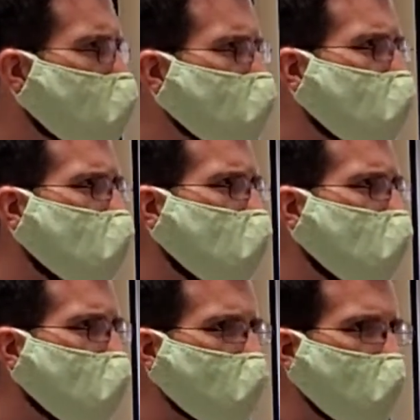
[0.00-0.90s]
the story
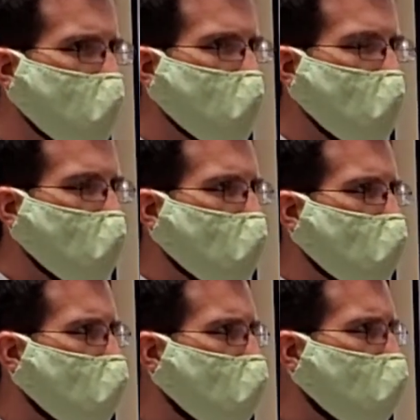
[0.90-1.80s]
about them
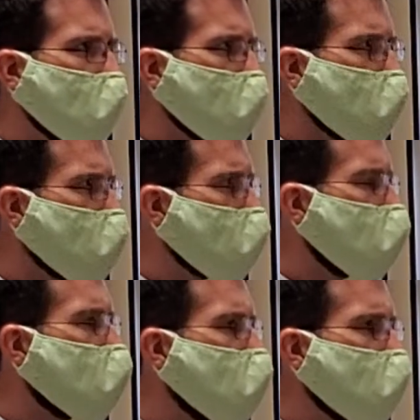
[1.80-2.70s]
that's
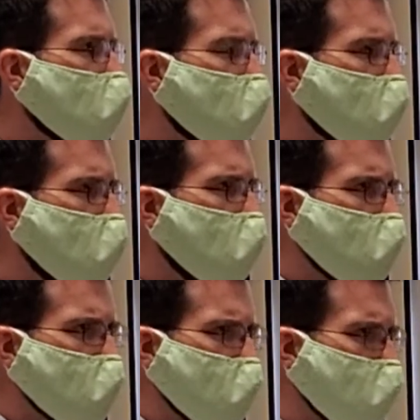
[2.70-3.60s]
included in the Quran.
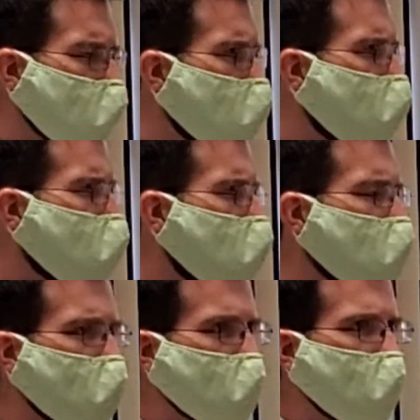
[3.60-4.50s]
Is it
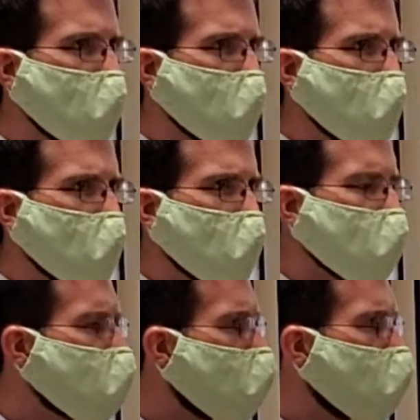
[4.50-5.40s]
different? Is it
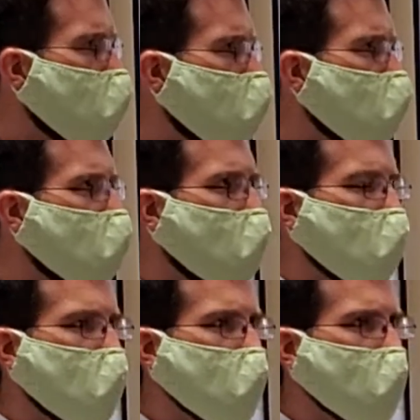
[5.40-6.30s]
similar?
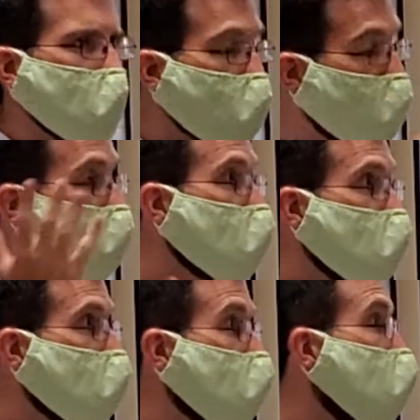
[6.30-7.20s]
Is it totally
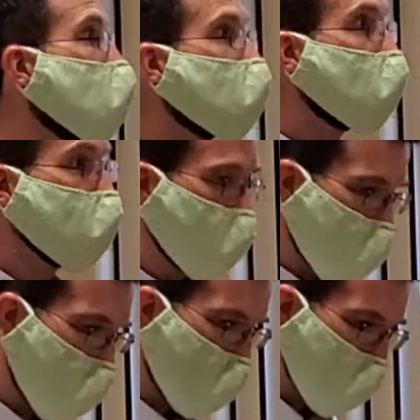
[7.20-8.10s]
different? Or is it
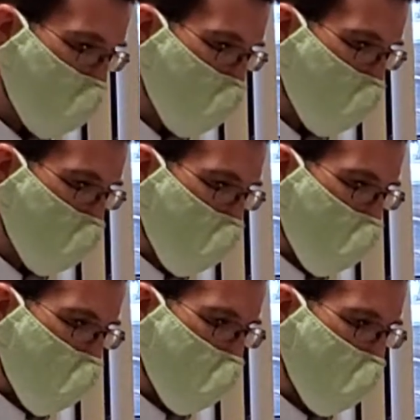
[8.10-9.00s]
totally similar?
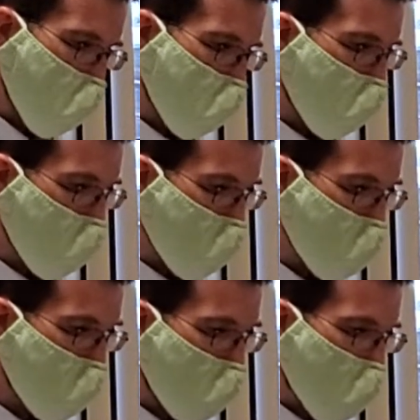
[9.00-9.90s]
Either one.
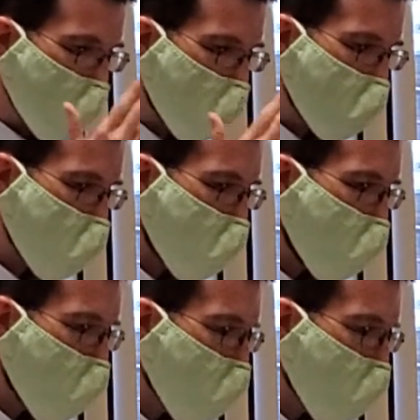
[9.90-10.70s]
So let us know